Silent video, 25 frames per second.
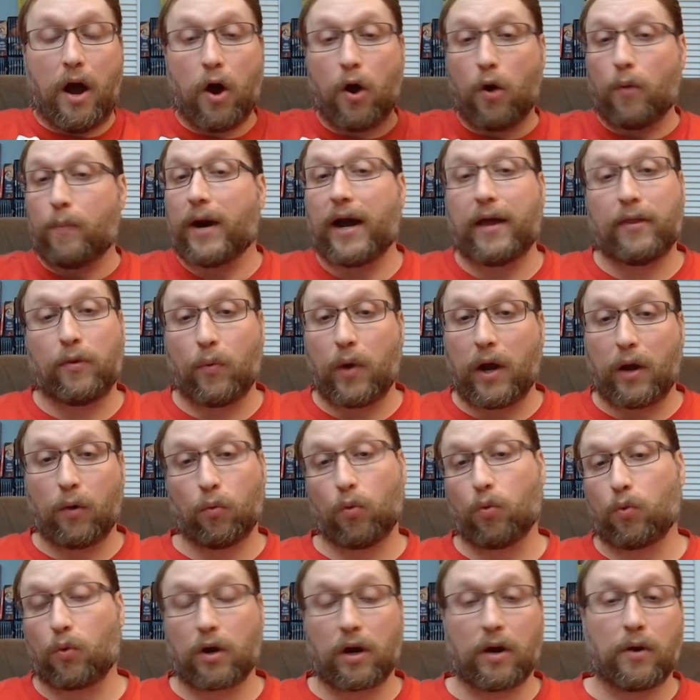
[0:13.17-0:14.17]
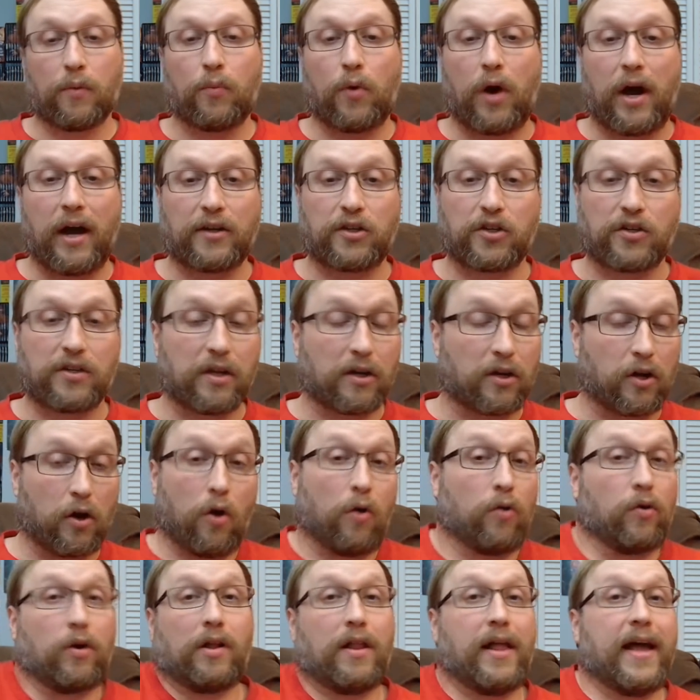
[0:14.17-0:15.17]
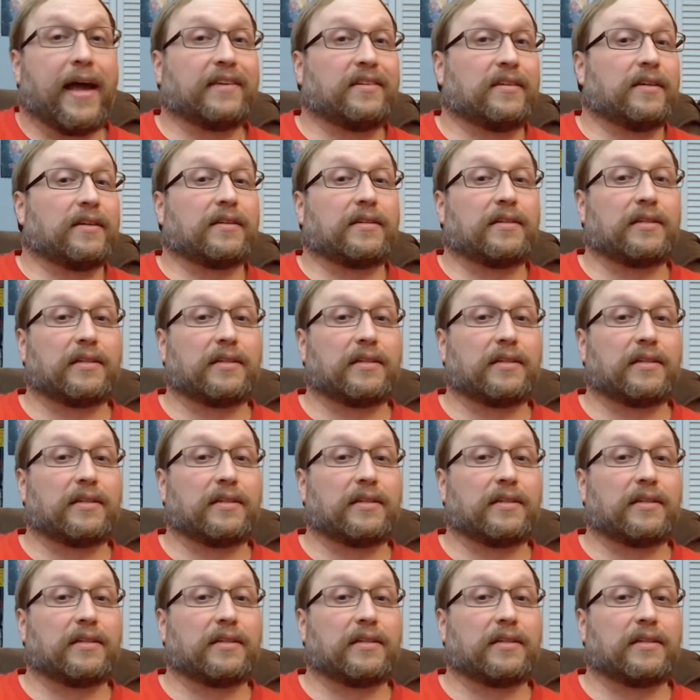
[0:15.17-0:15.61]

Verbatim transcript: Oh, by the way, we're going to watch cult classic